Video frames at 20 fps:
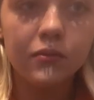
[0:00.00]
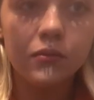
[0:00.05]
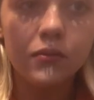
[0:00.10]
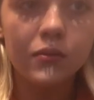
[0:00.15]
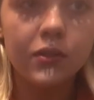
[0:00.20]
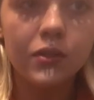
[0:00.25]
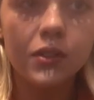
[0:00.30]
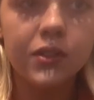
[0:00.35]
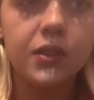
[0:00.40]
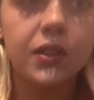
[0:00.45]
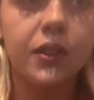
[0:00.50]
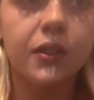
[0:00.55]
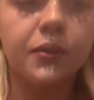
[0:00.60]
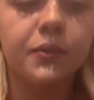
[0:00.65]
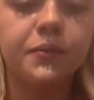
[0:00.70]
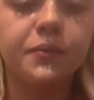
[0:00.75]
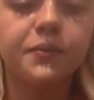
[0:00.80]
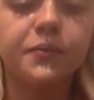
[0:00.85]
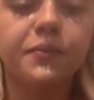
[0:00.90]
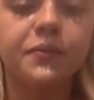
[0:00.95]
So
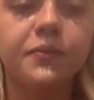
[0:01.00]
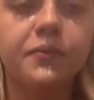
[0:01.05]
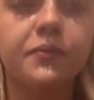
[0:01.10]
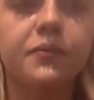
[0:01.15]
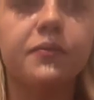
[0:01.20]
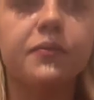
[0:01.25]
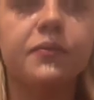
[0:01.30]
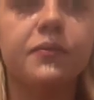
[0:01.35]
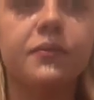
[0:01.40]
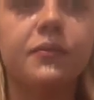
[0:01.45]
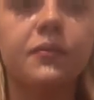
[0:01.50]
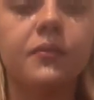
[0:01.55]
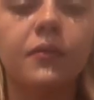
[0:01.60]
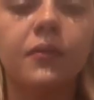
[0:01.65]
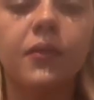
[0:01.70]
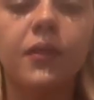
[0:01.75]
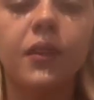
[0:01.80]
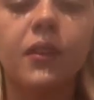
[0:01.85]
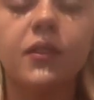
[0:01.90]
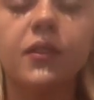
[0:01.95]

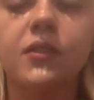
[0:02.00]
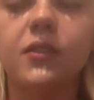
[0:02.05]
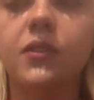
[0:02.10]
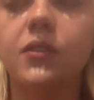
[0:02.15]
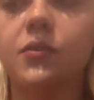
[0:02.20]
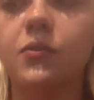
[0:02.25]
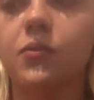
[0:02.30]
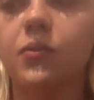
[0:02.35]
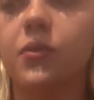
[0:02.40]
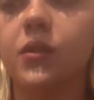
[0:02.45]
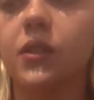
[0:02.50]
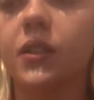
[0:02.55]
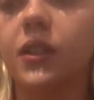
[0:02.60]
this is really